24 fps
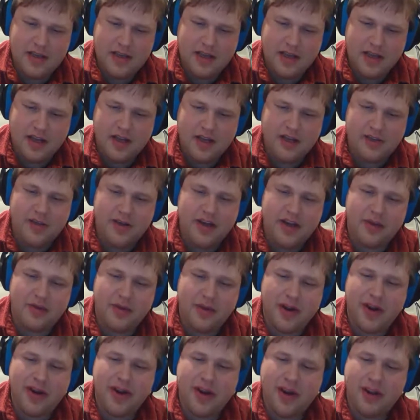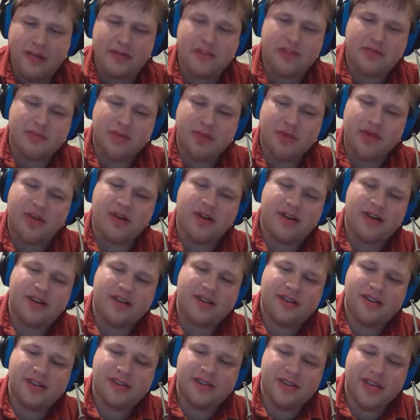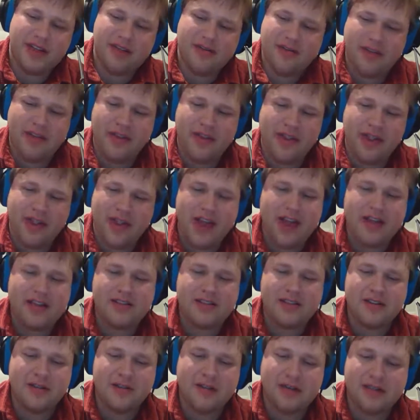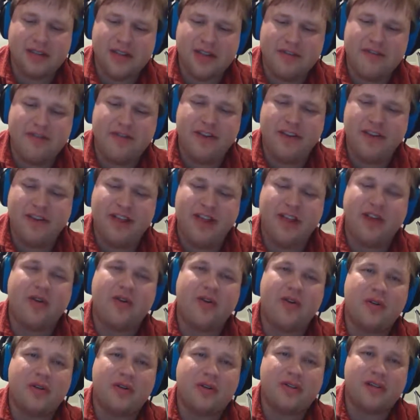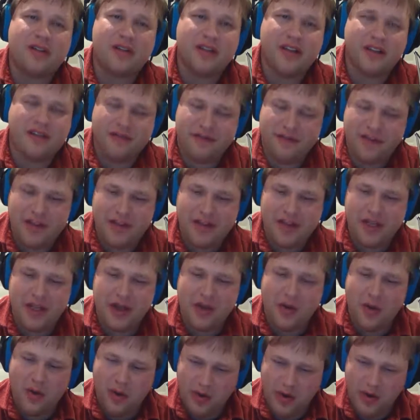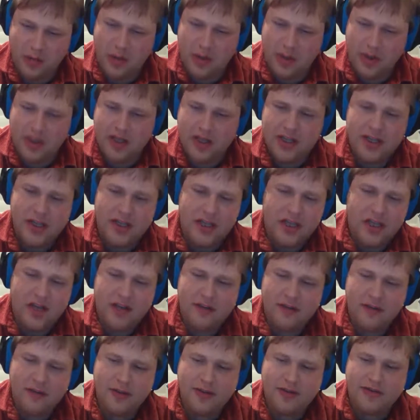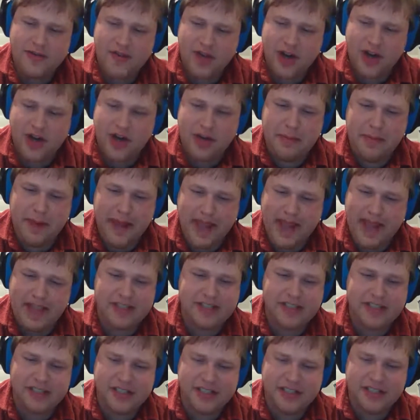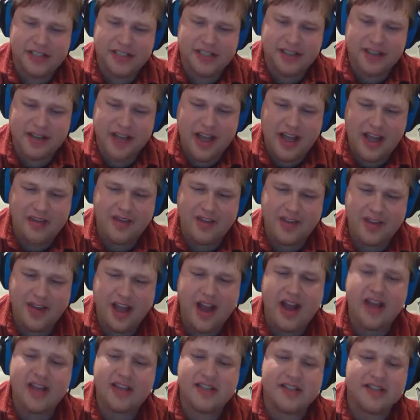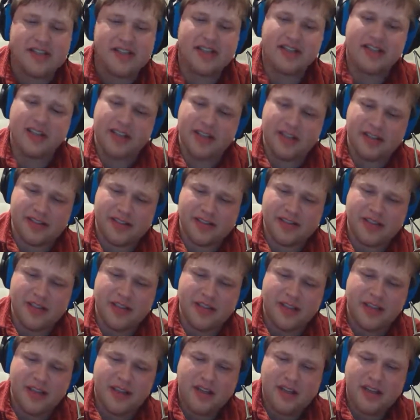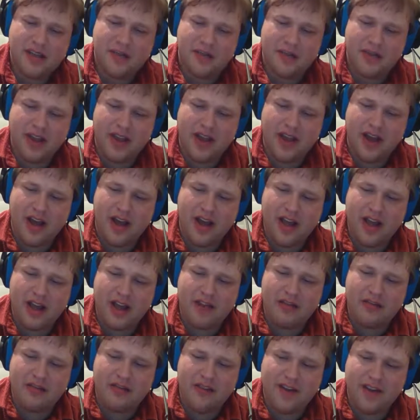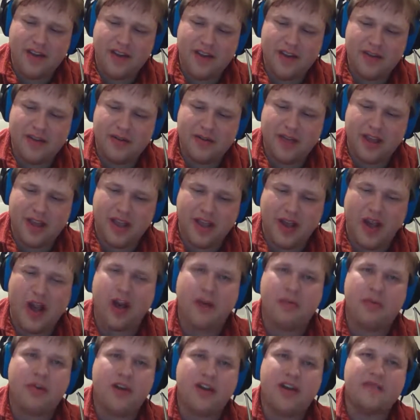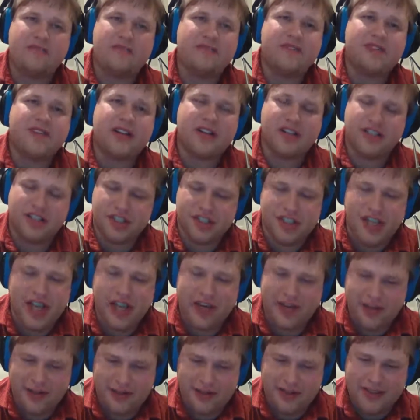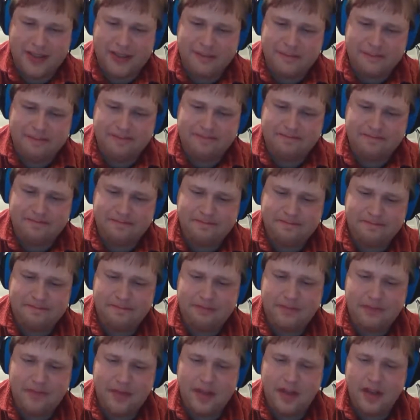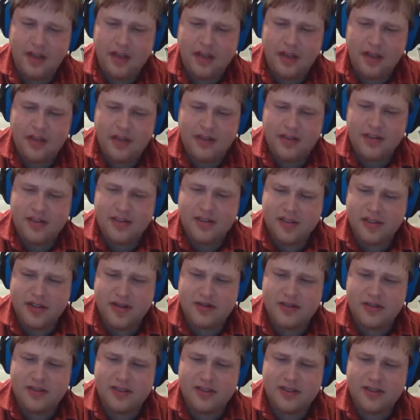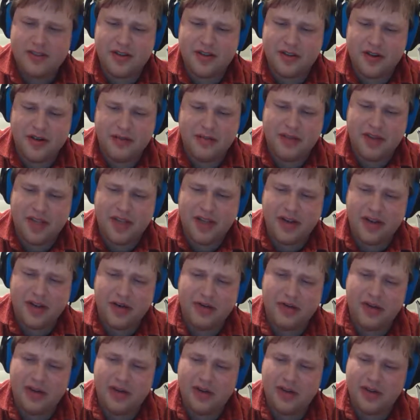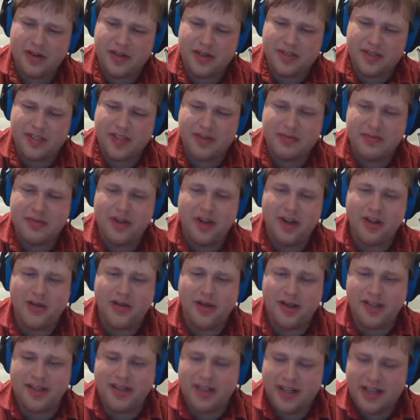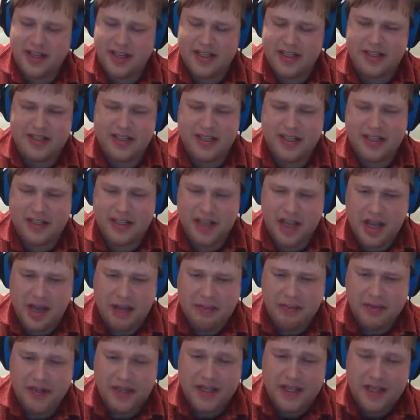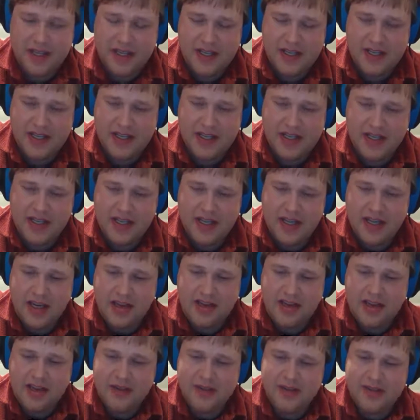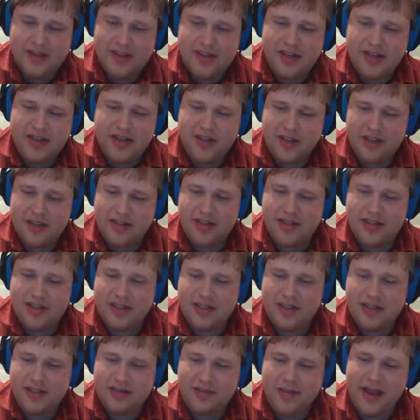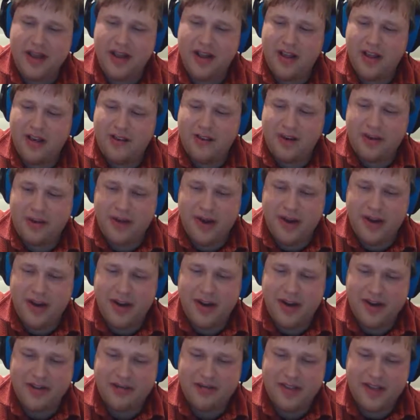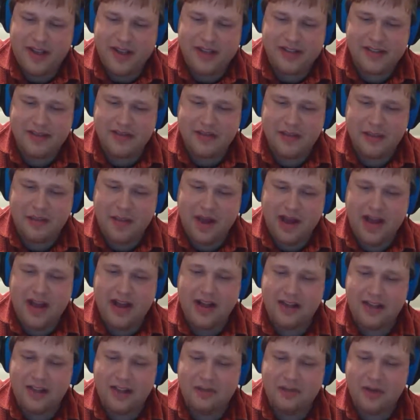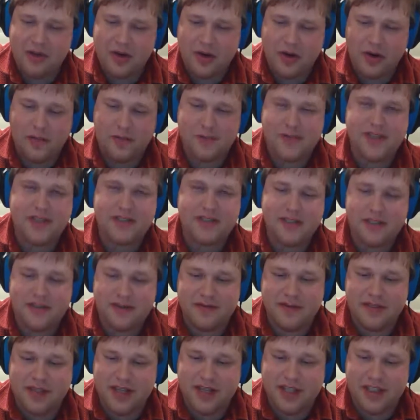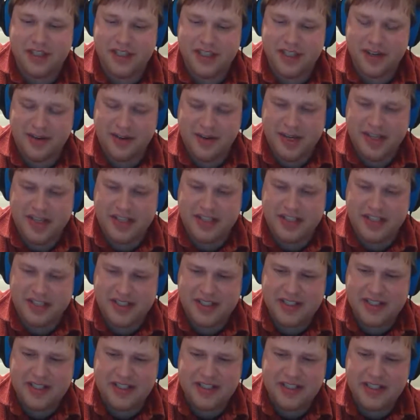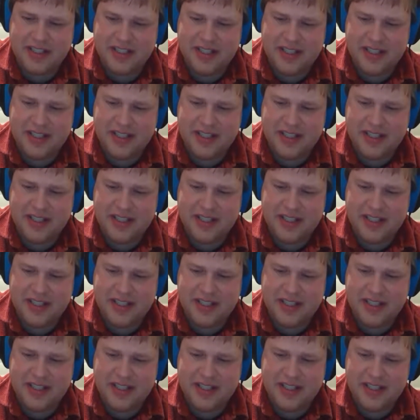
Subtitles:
I know not where I was born, save that the castle was infinitely old and infinitely horrible, full of dark passages and having high ceilings, where the eye could find only cobwebs and shadows. The stones crumbling corridors seemed always hideously damp, and there was an accursed smell everywhere, as of the piled up corpses of dead generations.